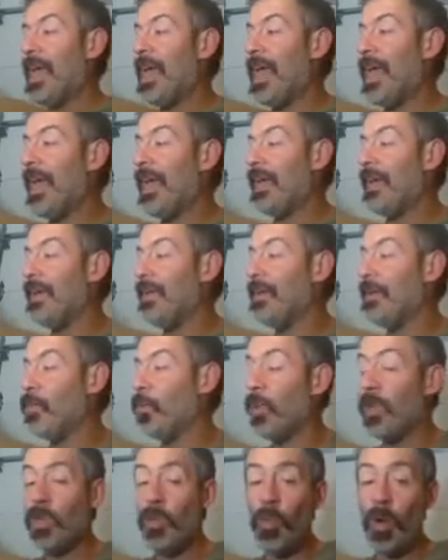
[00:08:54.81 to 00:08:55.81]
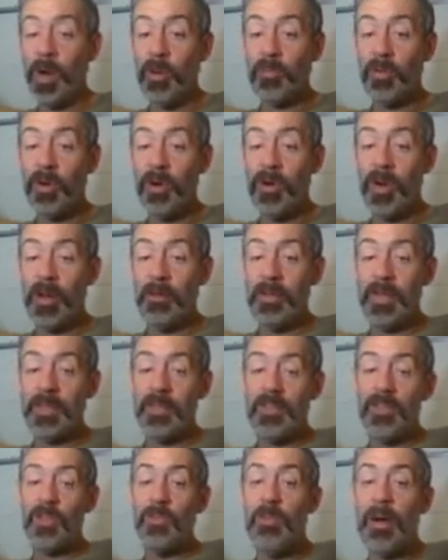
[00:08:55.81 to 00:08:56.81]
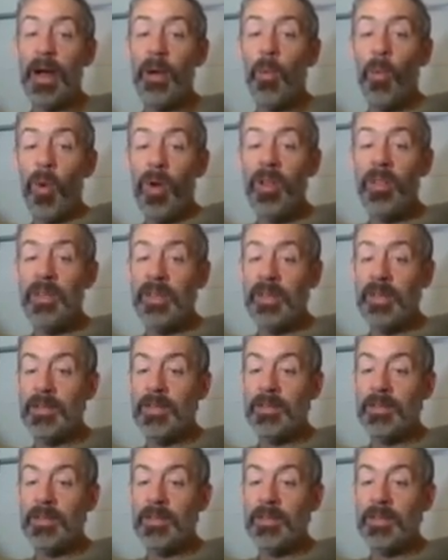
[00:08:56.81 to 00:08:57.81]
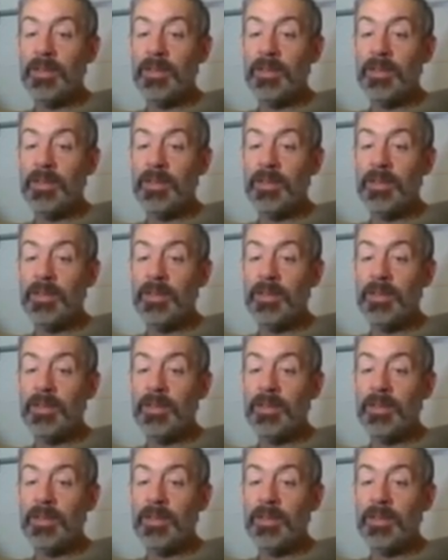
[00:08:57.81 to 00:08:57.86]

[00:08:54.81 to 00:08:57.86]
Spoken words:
And when you want to program that, so you buy one of these,